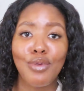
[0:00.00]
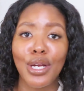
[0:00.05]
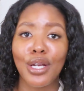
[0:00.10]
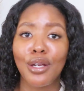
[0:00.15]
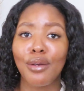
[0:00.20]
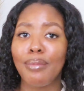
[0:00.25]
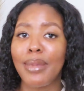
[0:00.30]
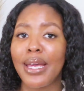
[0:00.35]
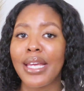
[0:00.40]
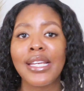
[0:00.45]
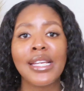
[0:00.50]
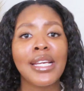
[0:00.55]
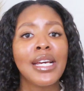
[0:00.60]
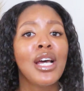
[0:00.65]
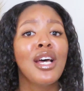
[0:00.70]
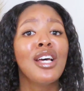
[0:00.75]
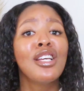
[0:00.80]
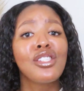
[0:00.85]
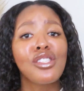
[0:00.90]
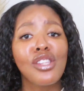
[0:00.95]
recommend
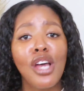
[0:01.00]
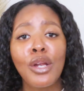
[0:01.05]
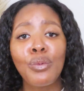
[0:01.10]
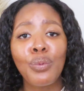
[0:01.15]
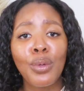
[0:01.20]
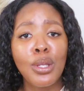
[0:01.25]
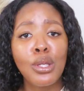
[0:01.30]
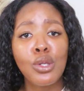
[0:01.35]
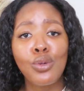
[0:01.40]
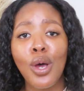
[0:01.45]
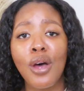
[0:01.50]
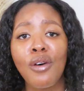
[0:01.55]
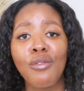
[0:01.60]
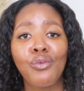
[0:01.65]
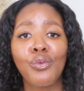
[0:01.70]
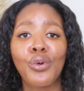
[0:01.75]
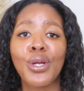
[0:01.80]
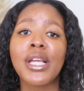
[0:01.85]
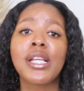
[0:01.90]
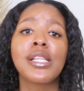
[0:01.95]
start with
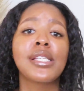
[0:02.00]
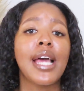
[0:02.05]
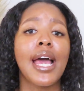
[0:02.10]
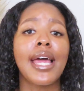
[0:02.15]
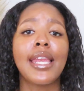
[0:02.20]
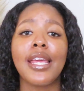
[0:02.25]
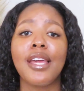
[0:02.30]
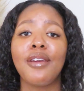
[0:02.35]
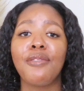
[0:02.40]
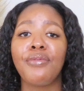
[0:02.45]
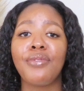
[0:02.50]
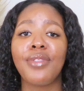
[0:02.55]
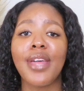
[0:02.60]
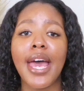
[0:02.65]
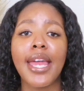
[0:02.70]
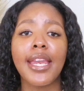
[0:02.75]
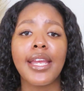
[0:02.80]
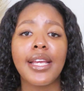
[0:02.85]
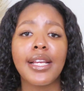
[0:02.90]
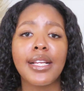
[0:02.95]
12 weeks, and if
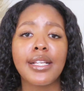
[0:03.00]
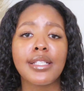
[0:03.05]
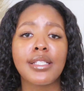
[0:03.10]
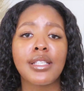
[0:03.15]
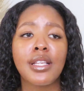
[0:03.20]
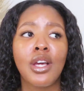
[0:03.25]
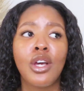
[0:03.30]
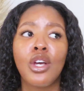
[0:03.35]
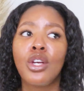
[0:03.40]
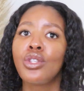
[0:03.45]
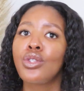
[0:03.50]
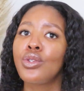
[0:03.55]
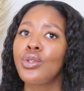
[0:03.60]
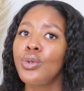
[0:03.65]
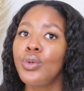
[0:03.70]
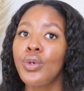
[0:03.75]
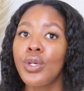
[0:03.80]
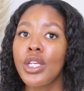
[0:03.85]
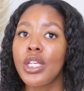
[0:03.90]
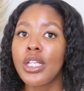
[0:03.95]
that is
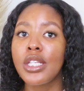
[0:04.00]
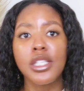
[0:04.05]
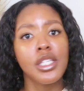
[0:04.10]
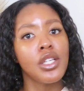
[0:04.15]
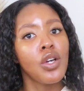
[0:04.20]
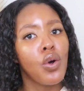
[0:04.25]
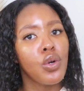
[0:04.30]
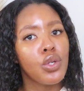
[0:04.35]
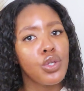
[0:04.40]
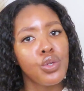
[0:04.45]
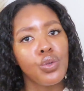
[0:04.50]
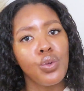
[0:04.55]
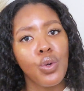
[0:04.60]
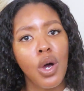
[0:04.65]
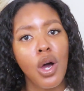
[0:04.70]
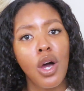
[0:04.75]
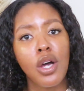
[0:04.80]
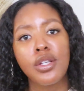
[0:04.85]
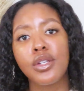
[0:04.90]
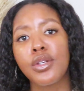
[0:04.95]
too easy or too
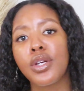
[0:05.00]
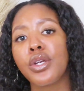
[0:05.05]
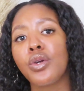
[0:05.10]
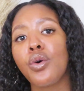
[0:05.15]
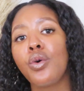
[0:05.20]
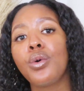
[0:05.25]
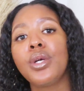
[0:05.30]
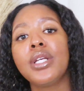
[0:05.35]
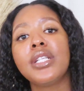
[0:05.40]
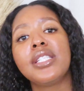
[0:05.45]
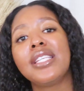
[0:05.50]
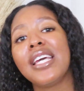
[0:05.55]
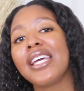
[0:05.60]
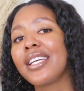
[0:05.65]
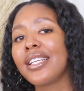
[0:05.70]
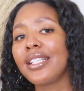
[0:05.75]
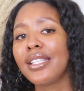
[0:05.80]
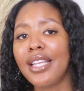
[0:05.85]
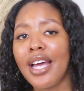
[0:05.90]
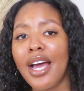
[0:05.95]
hard, you can always take
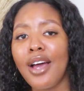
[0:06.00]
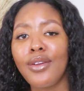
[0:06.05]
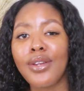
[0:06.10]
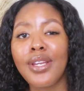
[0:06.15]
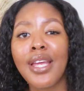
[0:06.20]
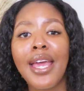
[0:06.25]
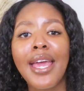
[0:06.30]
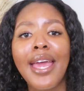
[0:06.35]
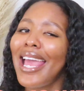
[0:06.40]
it down.